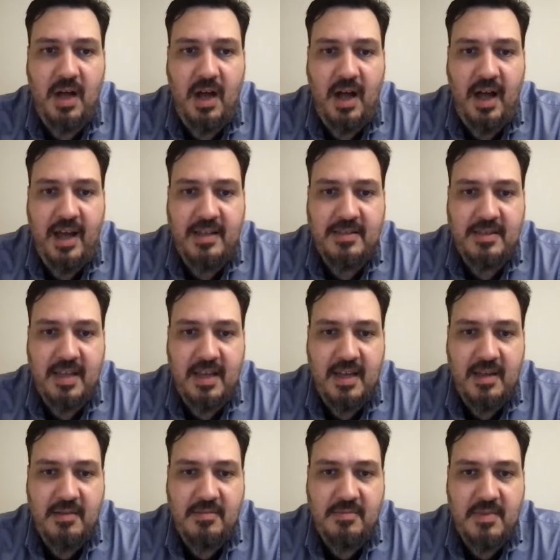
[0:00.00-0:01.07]
And
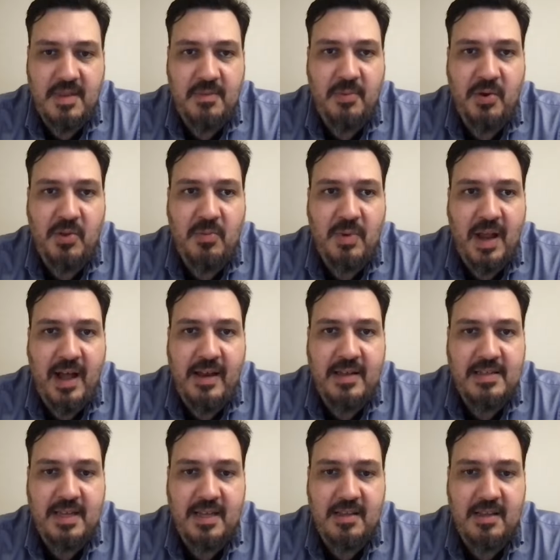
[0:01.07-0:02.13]
the bottom line is
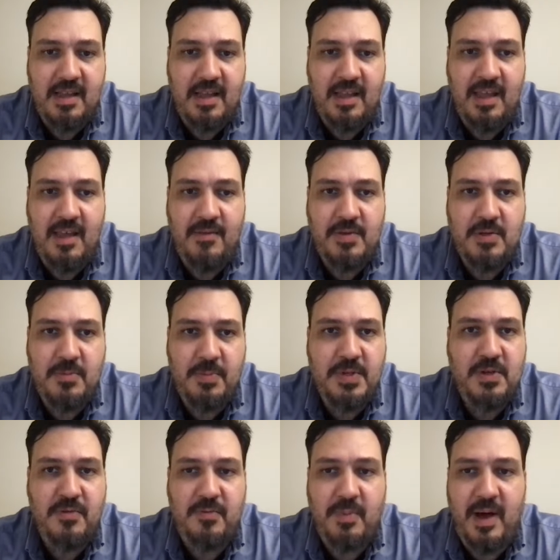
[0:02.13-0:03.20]
that it gives you peace
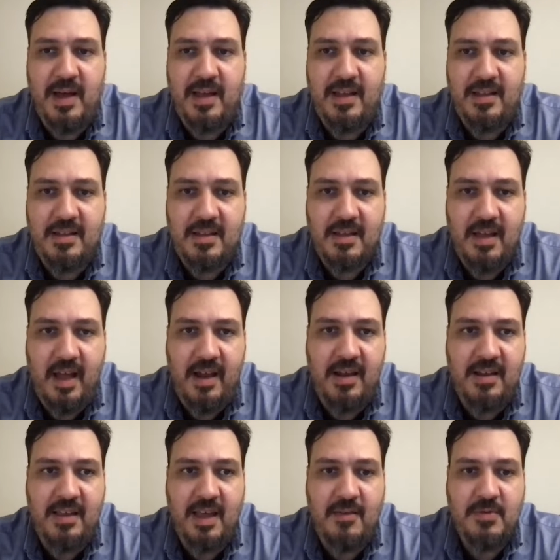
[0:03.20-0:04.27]
of mind
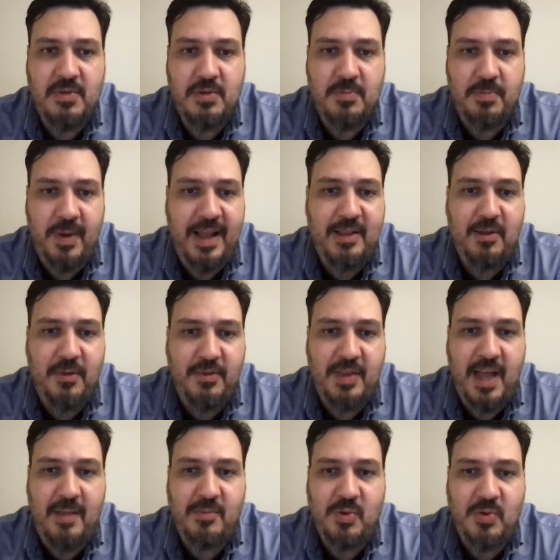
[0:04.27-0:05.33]
and gives you plenty of
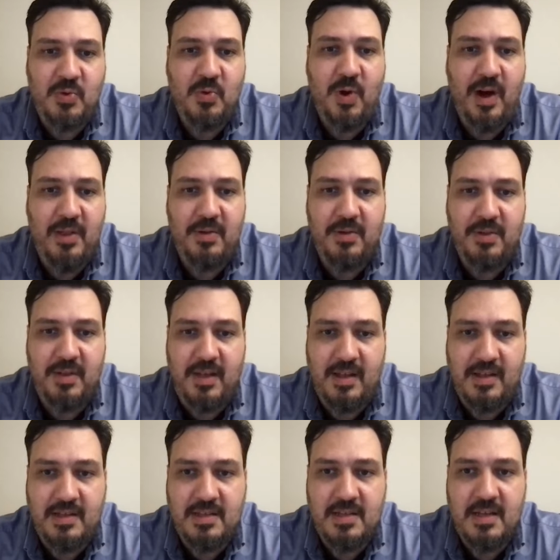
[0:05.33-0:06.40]
time to do other
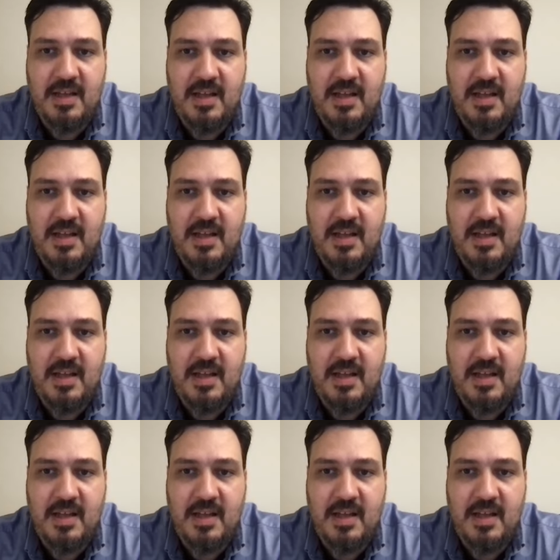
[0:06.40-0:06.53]
things.